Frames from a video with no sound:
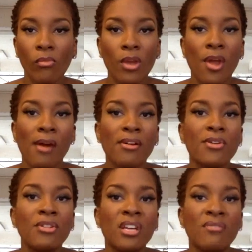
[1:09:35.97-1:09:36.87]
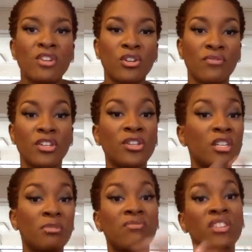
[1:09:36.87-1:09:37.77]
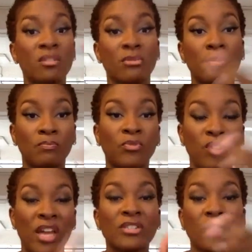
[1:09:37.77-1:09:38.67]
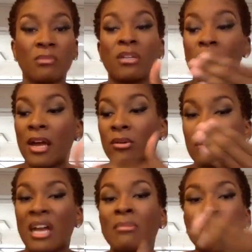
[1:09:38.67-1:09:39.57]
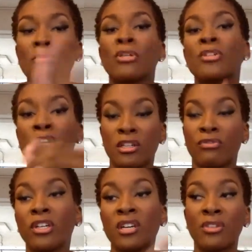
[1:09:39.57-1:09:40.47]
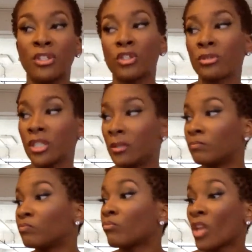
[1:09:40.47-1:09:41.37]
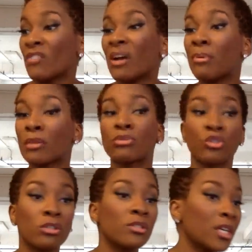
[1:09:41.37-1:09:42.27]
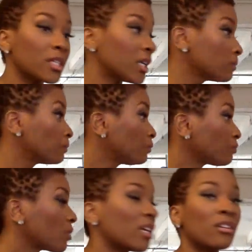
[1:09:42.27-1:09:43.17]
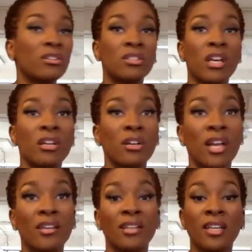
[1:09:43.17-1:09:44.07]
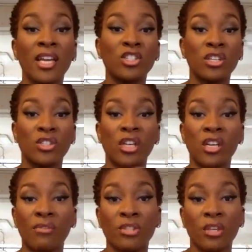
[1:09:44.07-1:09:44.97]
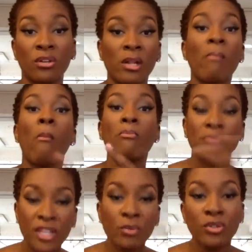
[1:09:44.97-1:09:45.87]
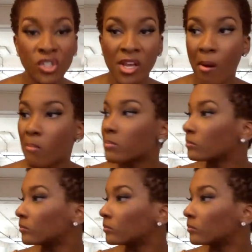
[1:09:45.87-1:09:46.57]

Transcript: And how can you leverage your, you need to be visible. That's going to be a matter of how many people can you get in front of with the jewelry on. If I put on some jewelry right now and I just sit here and act like HSN every single day, it will sell.